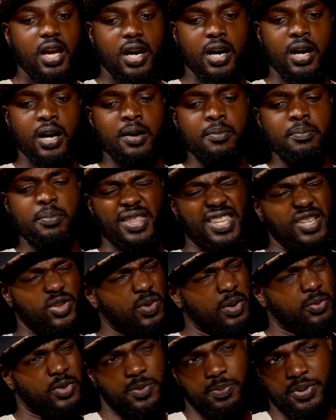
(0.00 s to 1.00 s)
Um, but this
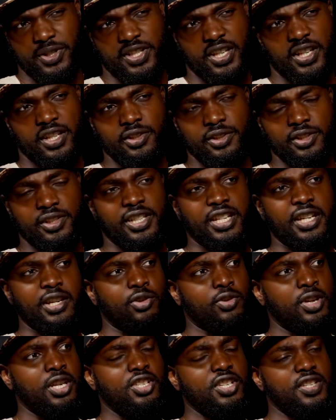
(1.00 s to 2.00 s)
one was particularly
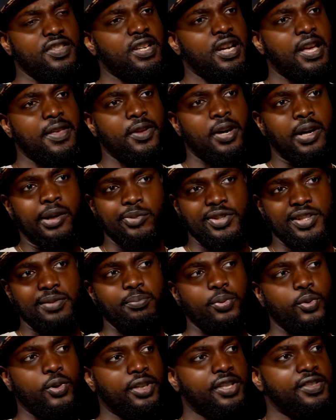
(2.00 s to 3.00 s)
egregious, and I thought it was
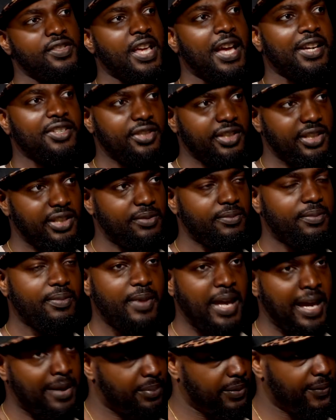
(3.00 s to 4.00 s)
important to actually
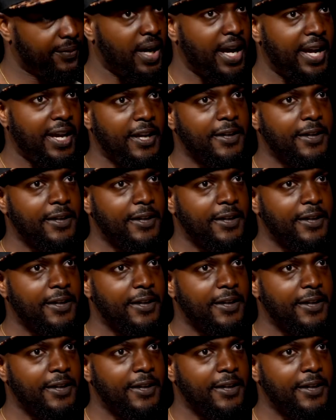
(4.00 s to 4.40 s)
amplify